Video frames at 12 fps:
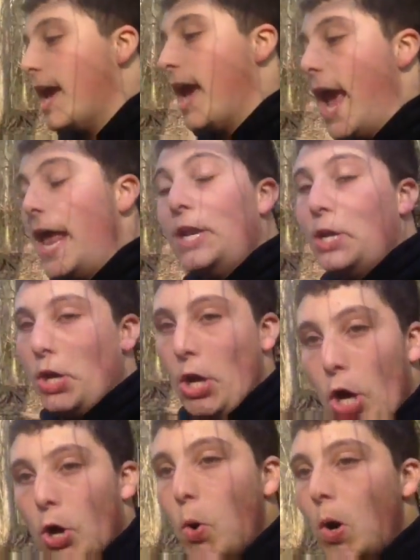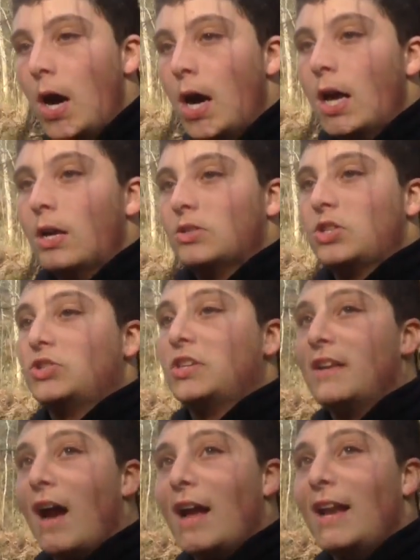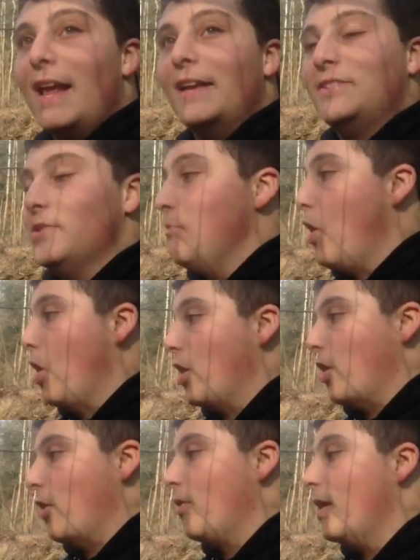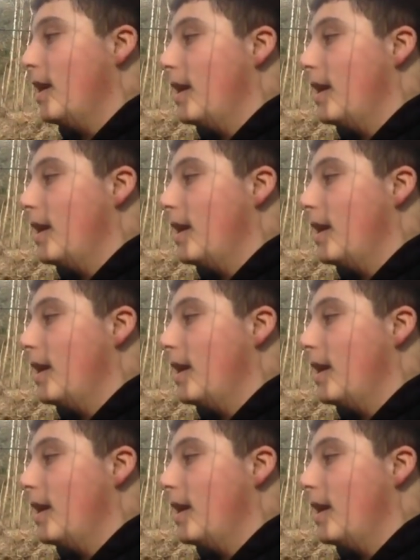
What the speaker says: Anywho, so tonight and tomorrow.